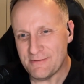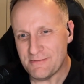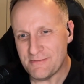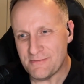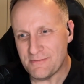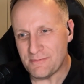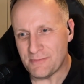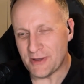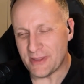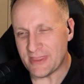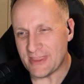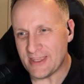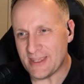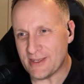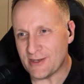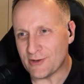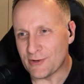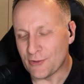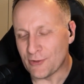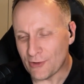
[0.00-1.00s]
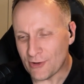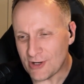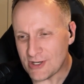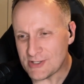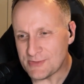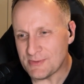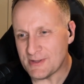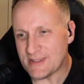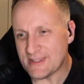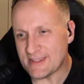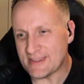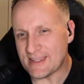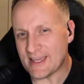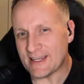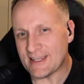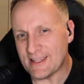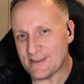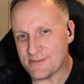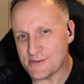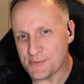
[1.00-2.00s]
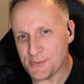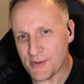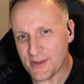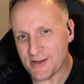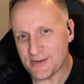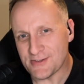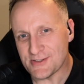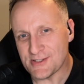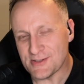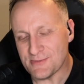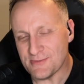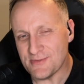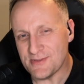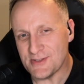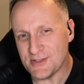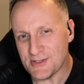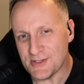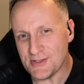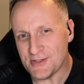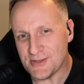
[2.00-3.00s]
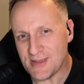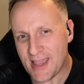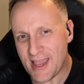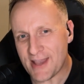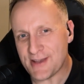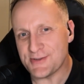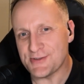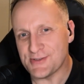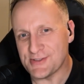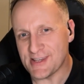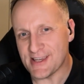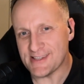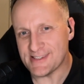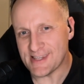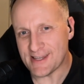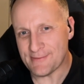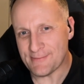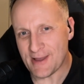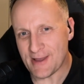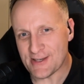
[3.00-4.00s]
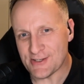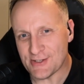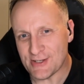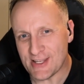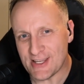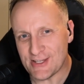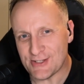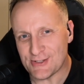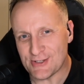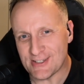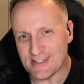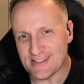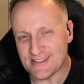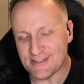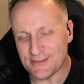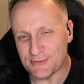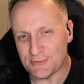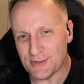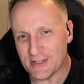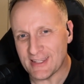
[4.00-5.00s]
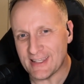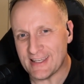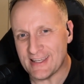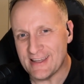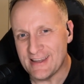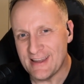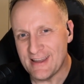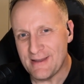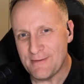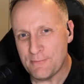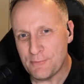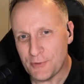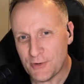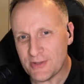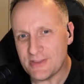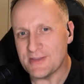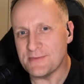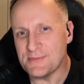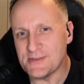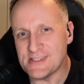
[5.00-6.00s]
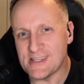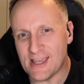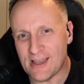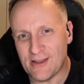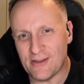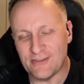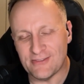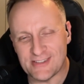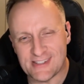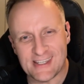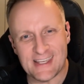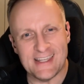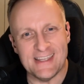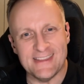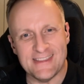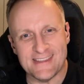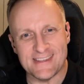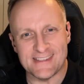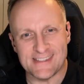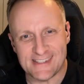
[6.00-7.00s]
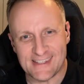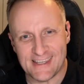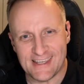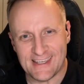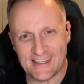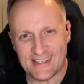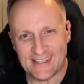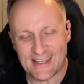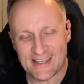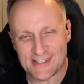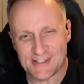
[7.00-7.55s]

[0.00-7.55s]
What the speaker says: but the encouragement that gives players to exercise that imagination, to really put themselves in the scene, as